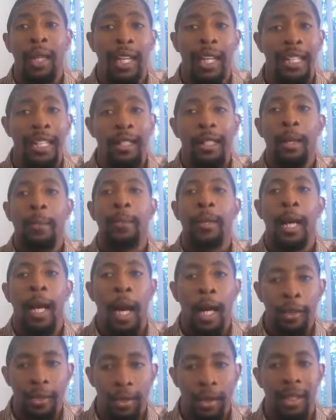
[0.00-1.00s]
and
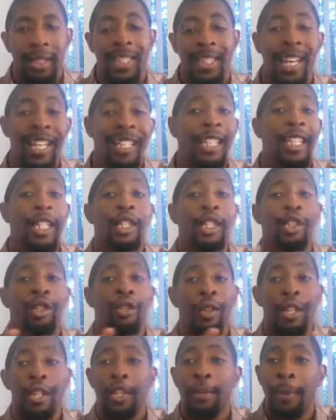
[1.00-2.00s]
subconsciously that's going to
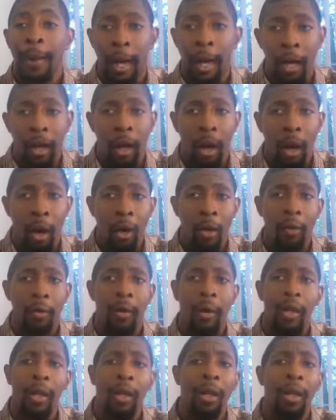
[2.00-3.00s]
transpire
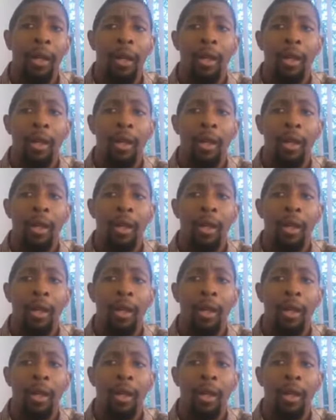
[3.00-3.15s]
over